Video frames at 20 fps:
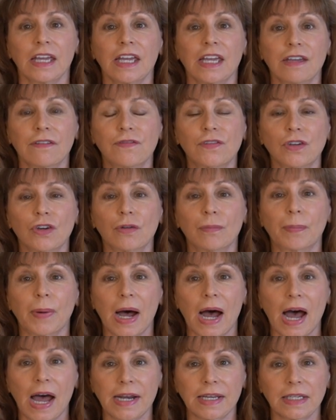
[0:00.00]
if your
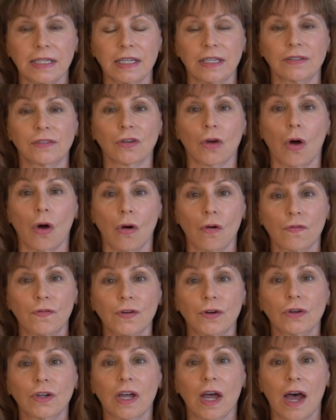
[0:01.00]
body is
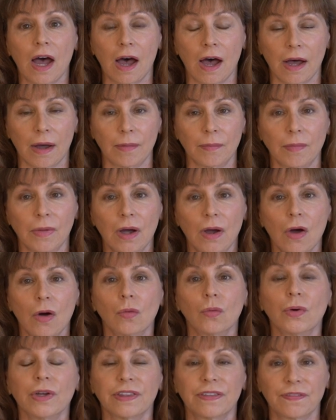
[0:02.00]
overcome
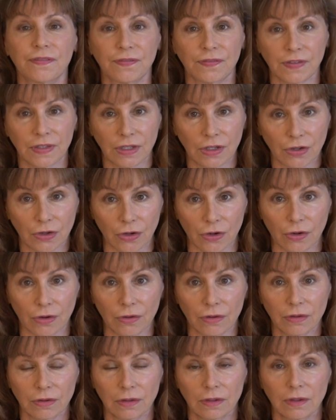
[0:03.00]
with fear.